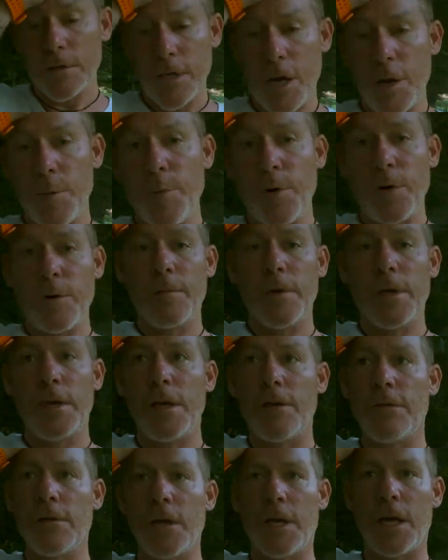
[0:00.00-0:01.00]
no point
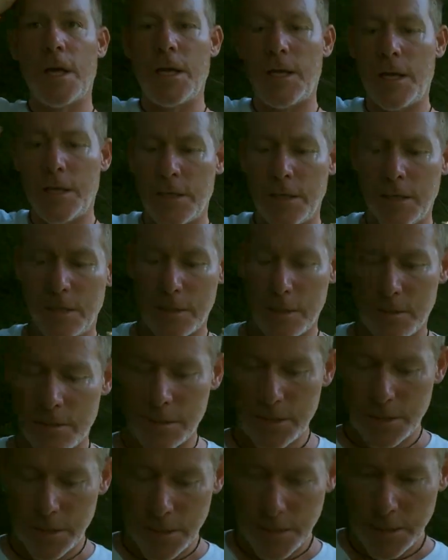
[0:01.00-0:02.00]
me even getting in
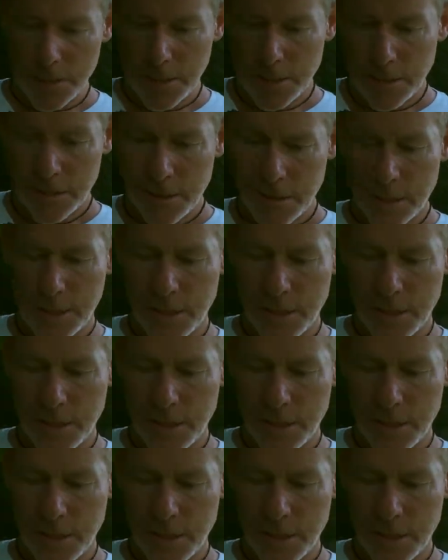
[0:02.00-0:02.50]
because I